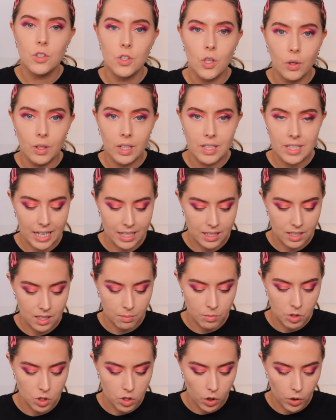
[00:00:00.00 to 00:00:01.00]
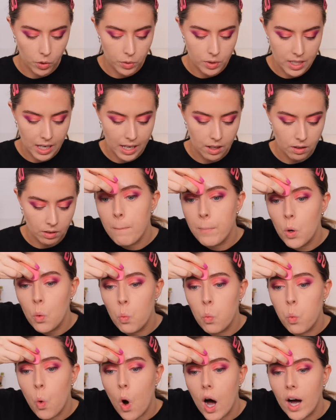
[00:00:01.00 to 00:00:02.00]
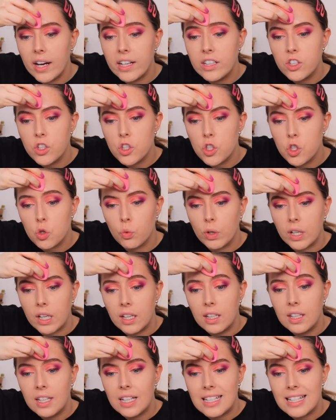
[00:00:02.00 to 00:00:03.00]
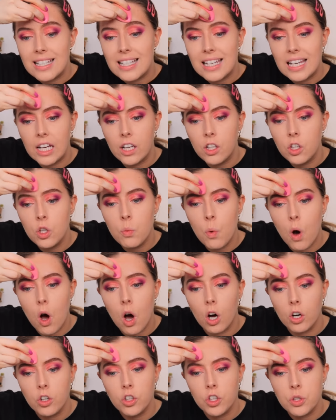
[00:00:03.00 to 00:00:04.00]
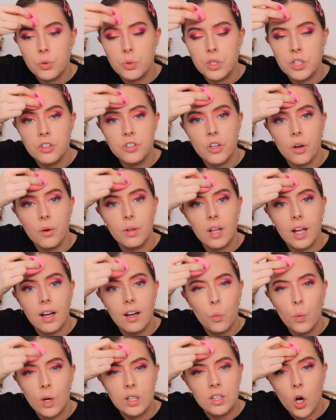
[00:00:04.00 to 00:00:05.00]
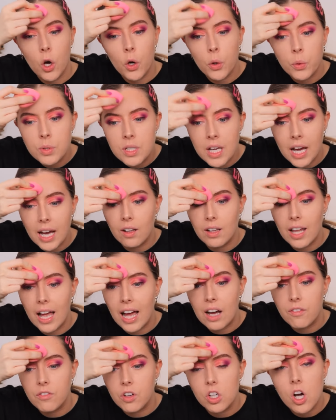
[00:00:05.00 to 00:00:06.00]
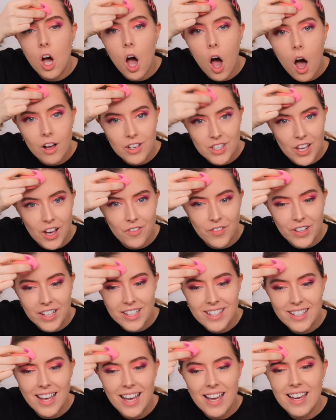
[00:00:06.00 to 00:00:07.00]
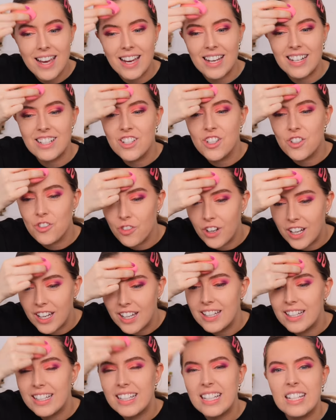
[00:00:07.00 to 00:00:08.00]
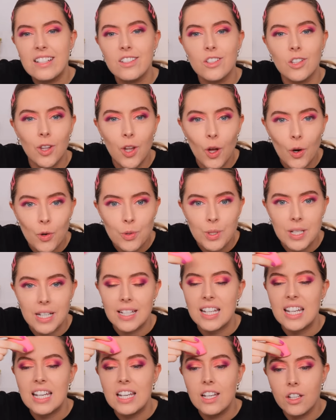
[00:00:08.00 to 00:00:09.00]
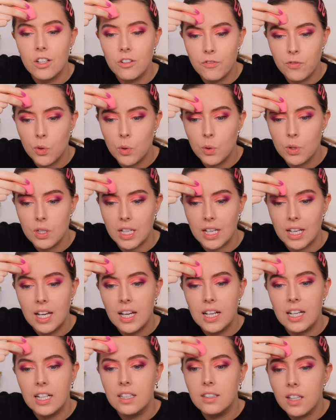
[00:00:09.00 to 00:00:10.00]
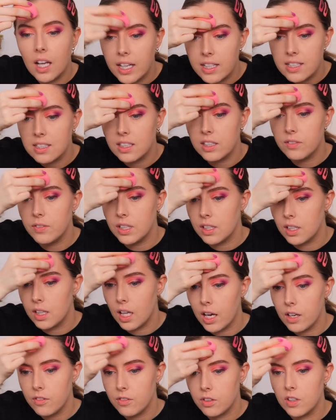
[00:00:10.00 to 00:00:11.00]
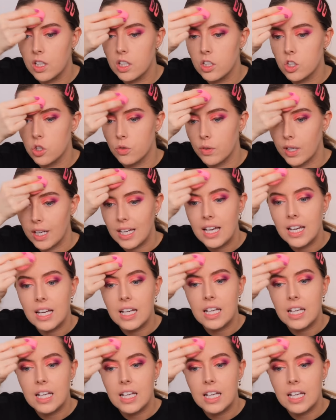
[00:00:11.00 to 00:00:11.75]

Zola takes them to the hotel. But why does Shrien continue on using Zola when the hotel have a car service and Shrien is loaded. He can afford it. He likes living the life of luxury.